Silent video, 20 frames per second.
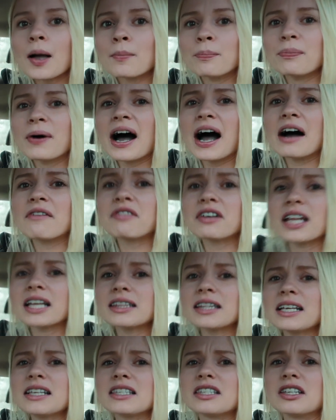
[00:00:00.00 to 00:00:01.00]
But I feel
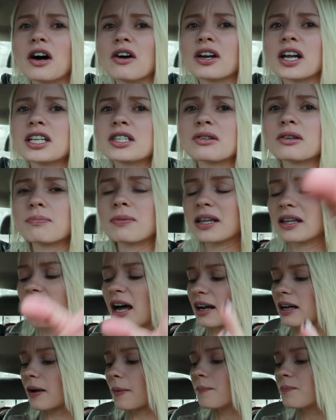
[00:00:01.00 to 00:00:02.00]
like these donuts would be
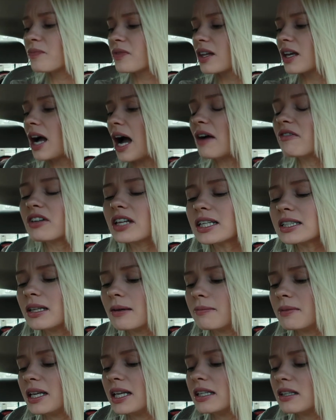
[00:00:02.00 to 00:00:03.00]
like, I feel like the
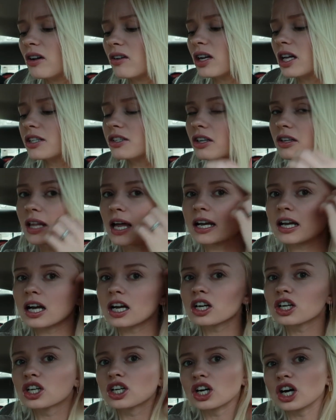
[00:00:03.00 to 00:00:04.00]
mini donuts are like
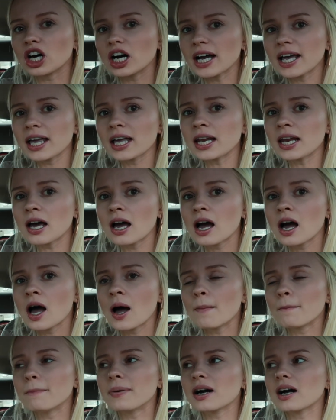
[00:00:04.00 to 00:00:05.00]
good
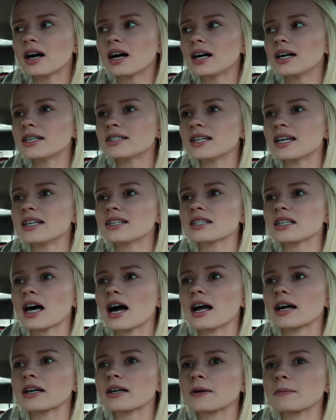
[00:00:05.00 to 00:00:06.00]
because it's
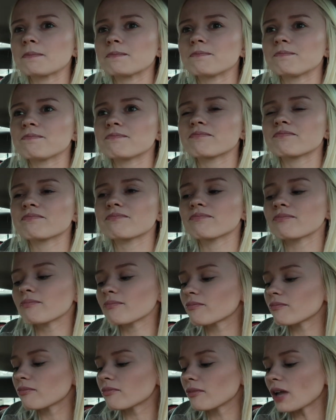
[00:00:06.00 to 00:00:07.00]
like
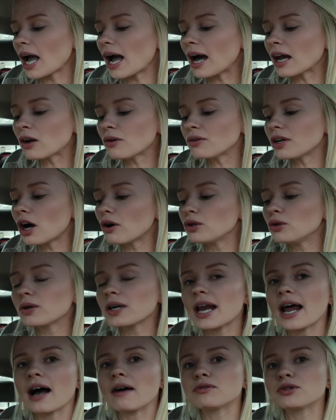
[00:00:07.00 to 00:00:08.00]
I don't know, you
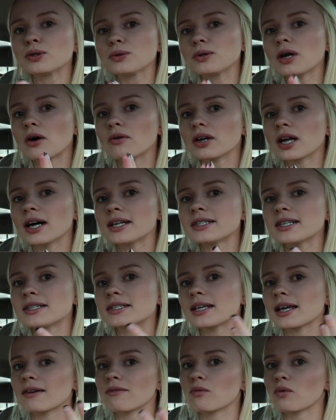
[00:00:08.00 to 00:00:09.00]
can have two donuts
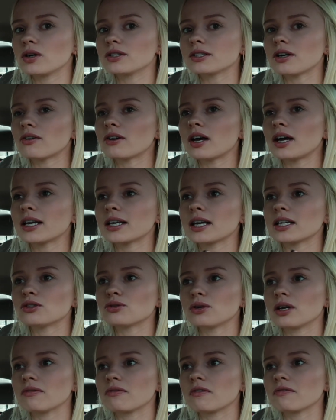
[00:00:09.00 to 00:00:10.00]
instead of one donut and get
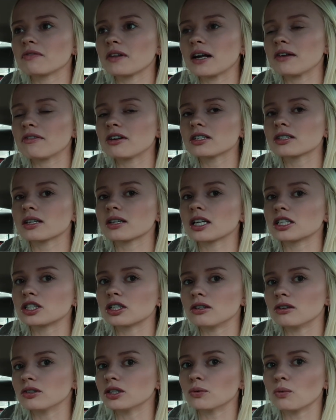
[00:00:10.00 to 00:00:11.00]
two different flavors unless
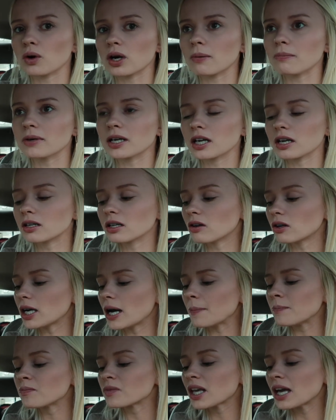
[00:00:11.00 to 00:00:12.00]
you know you want a bigger
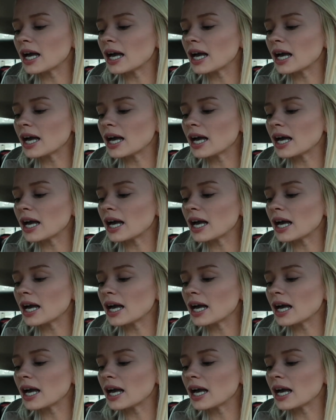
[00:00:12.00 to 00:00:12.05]
donut.